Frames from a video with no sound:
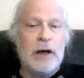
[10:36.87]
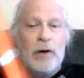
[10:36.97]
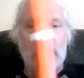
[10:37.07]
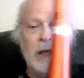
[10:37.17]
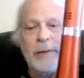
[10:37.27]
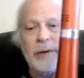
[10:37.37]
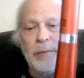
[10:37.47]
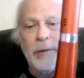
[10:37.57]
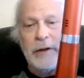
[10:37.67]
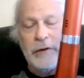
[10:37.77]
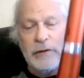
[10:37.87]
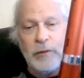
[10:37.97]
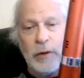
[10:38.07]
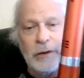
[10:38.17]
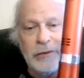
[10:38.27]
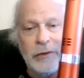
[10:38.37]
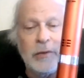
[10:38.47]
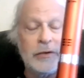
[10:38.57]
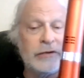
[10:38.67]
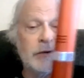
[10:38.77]
okay, I'm going to buy this one
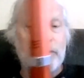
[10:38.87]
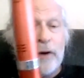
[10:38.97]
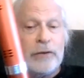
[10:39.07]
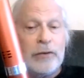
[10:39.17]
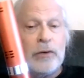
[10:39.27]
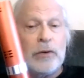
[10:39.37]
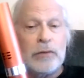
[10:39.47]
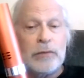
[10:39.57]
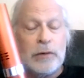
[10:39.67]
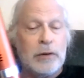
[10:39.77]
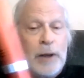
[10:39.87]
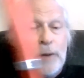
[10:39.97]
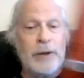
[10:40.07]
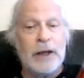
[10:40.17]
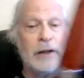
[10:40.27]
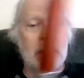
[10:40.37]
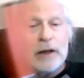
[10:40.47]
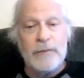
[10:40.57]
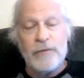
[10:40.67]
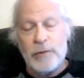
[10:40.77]
tool, which is a great tool, maybe you get
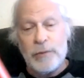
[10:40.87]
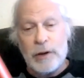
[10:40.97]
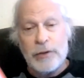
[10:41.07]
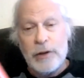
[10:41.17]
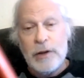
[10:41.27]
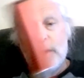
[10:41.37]
lucky for a month.